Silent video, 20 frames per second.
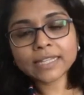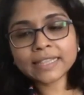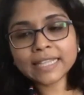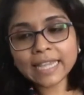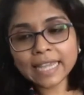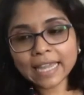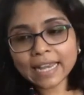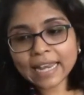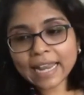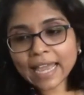
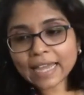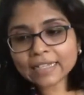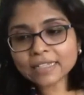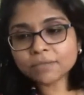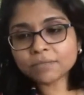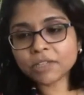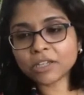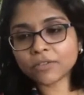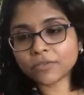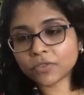the
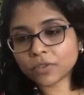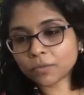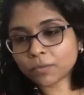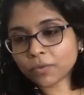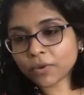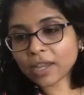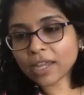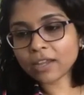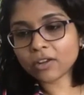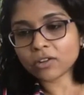anatomy of the
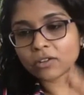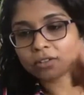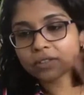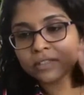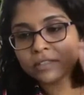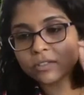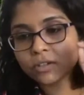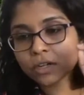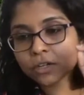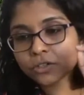brain or
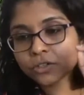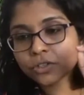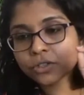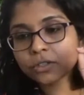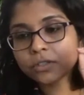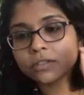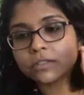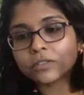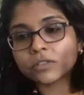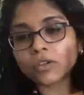the
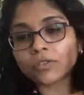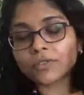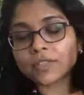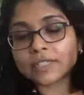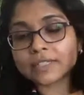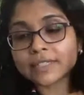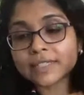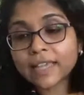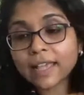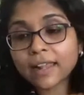structures of
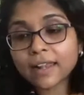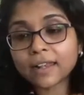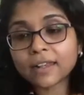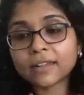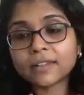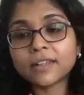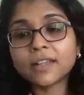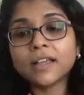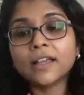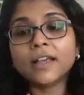the
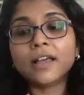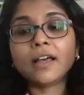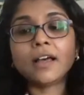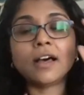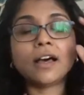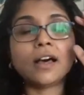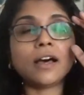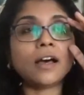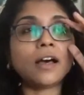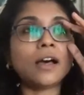cell,
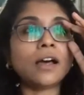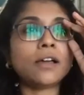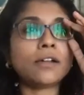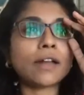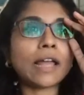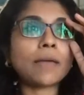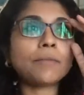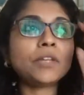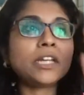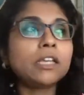uh,
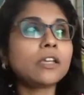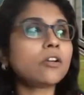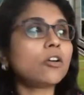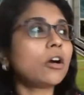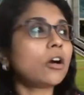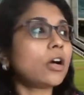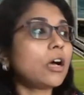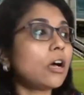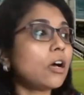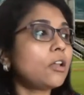Ramón y
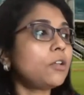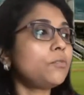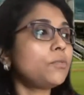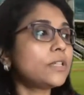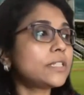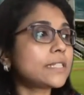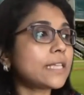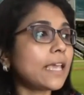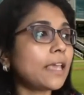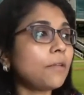Cajal
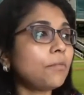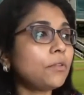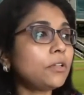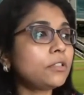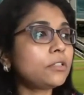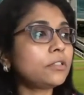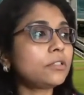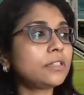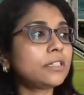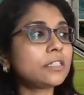was
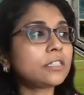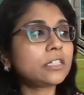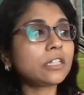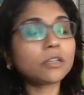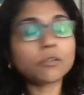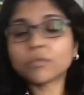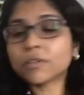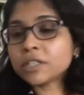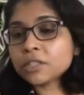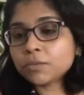able to
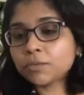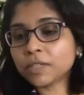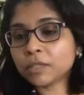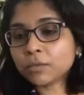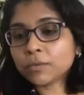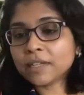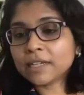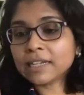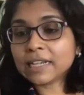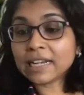distinguish
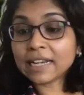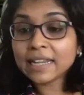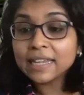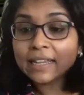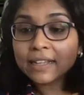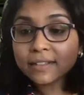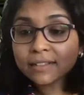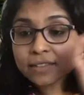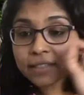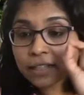between
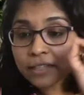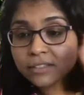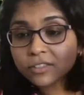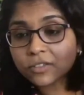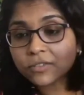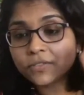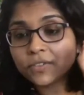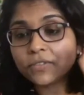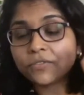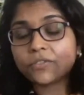glial
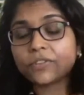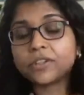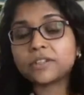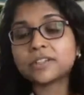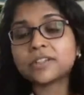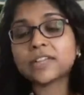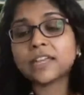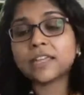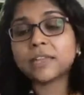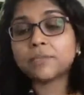cells of
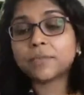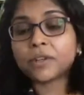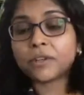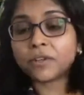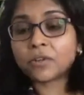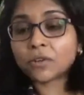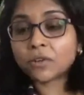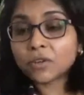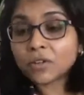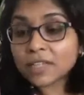different type
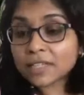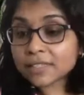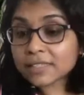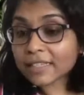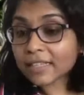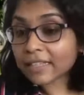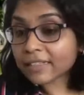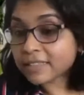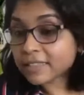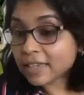and neuronal
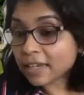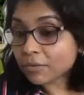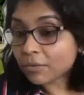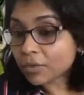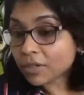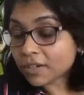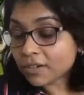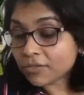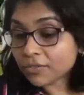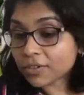cells that
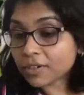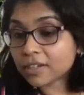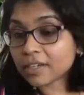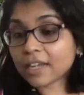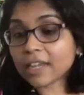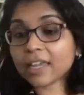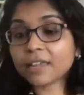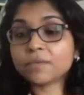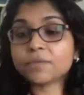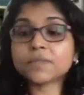were different
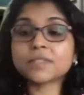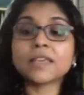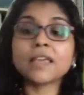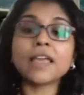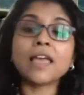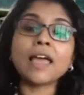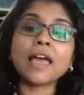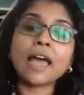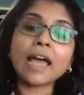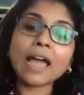types
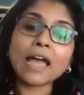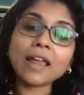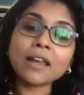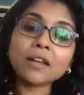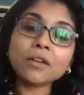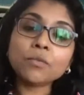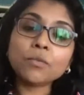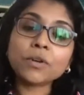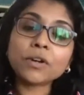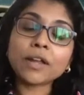
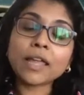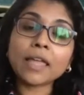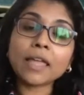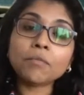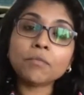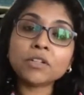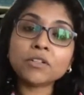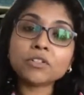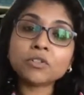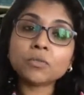and were
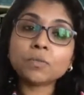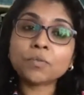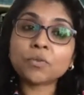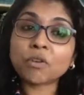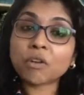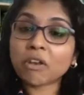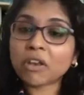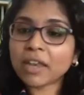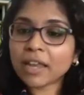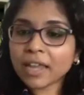able to
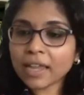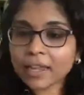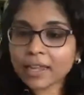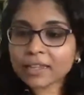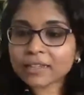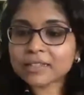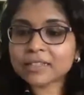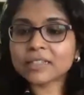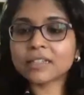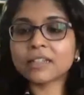
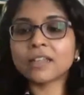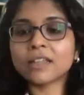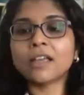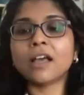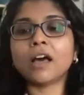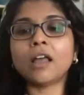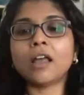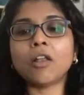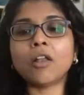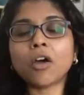predict
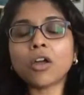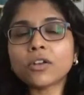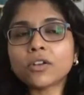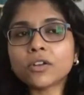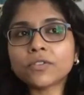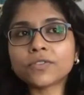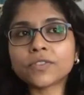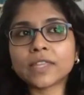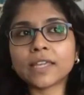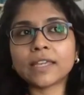a
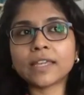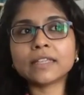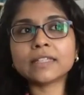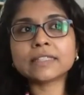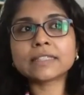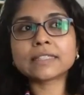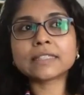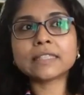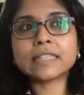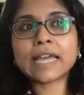lot of
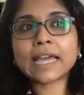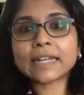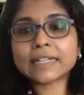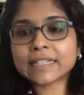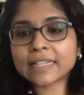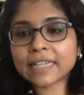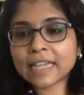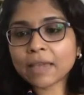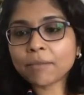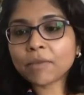things
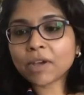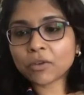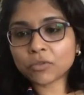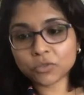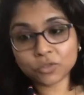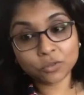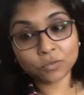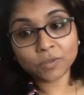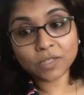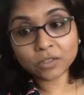that came
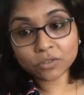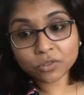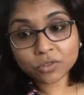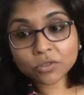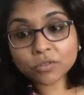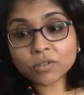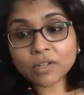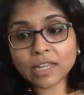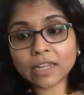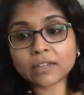out to be
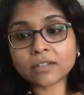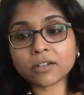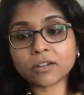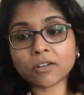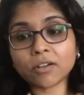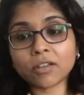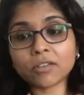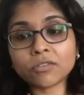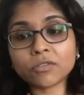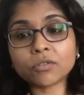true
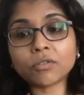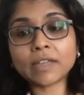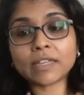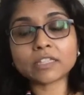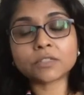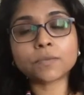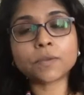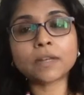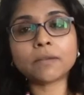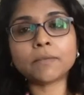later on through
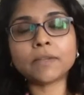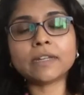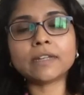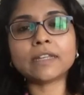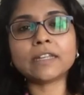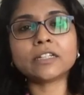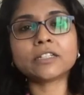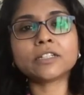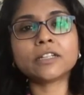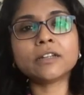
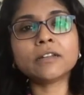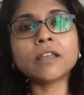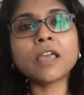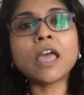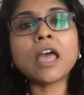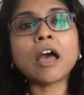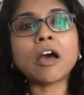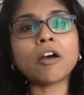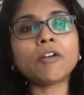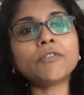experimentation.
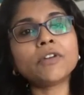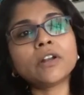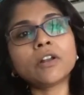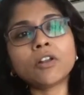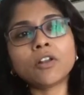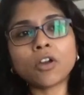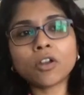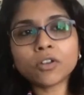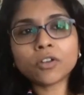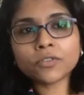However,
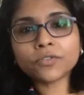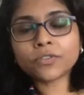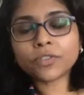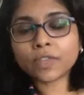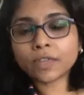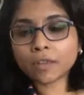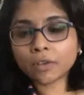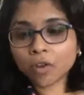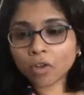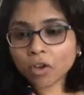a lot of
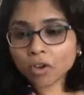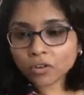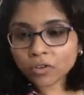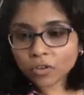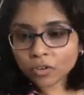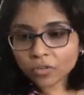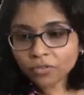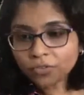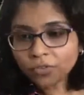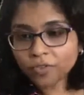the
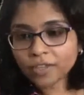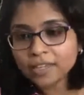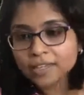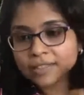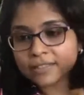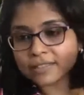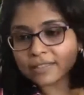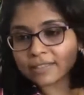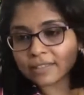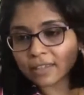lot of
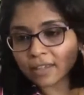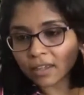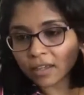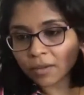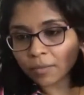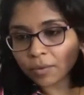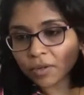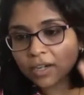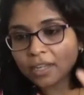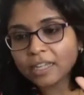his
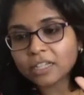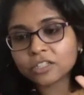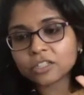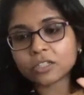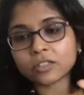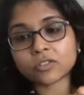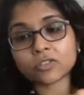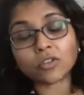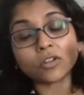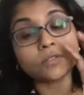uh,
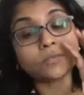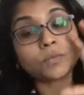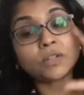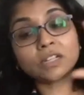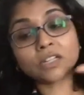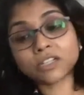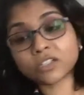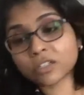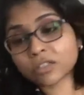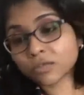predictions or
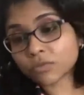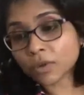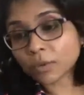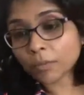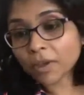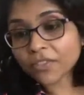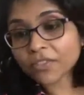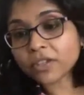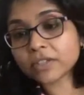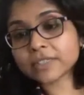predictions
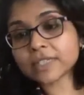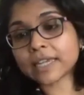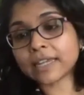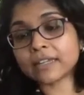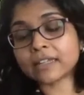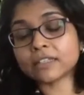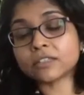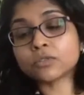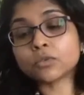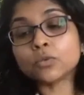from other
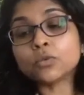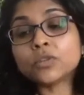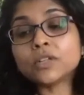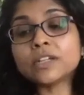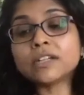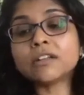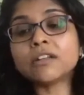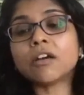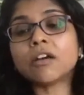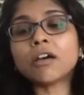scientists who
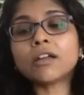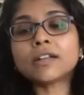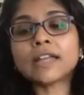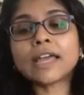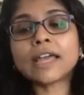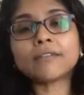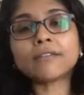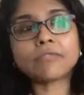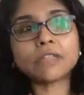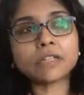did not
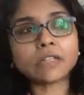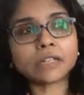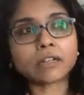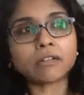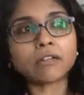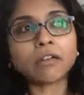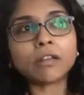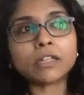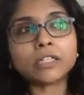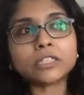have the
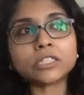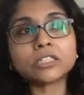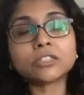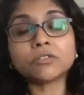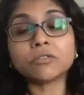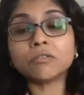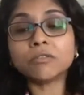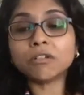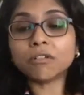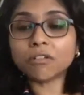technology
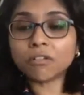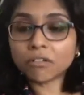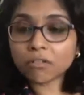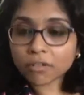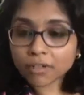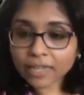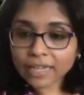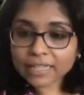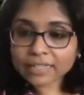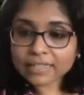to go
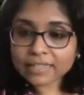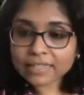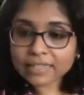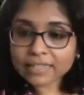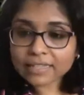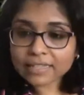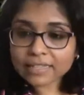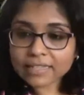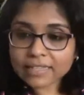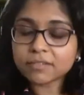look
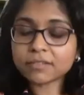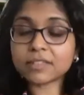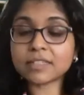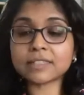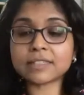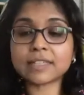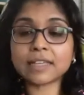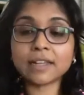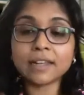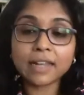inside into
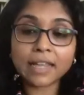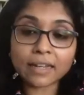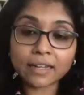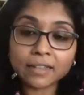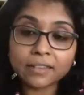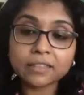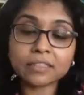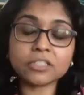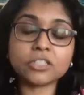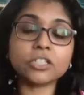the cell
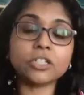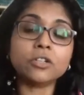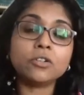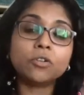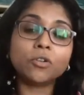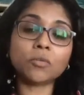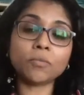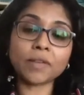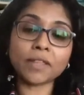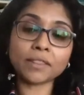and in the
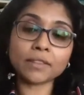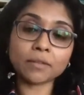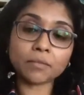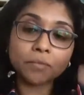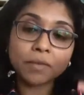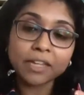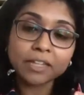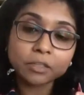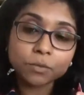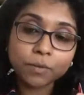genome and
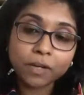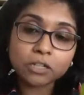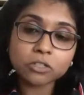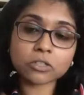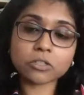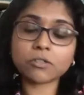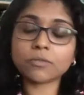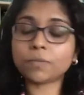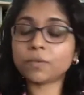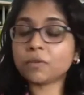the
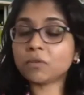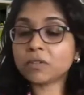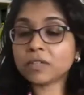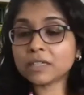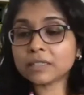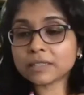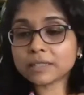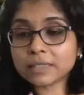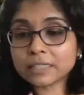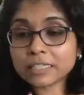expression of
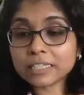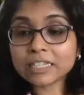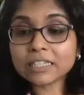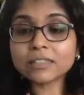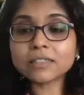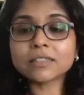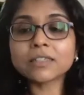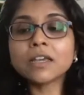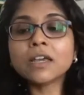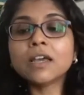proteins and
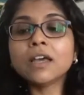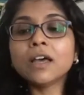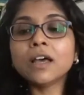genes